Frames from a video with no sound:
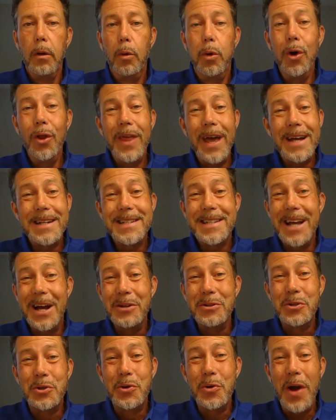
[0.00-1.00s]
Well, that
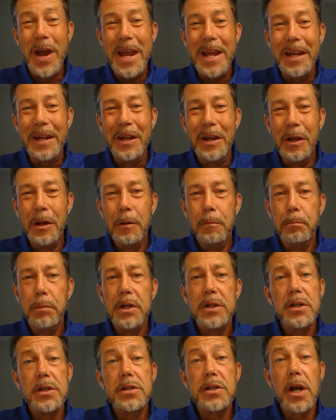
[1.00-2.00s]
sounds great.
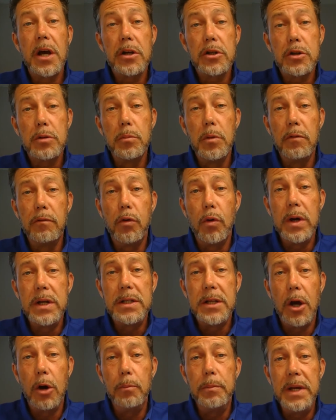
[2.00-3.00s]
But does customer
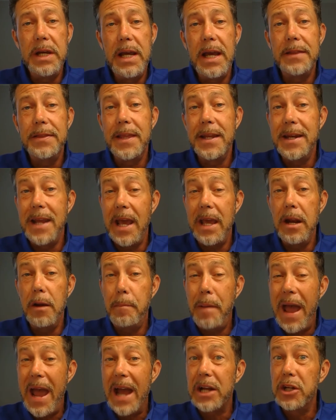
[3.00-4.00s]
voice help me get the data
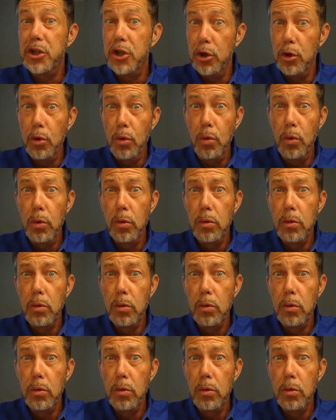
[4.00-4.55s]
back too?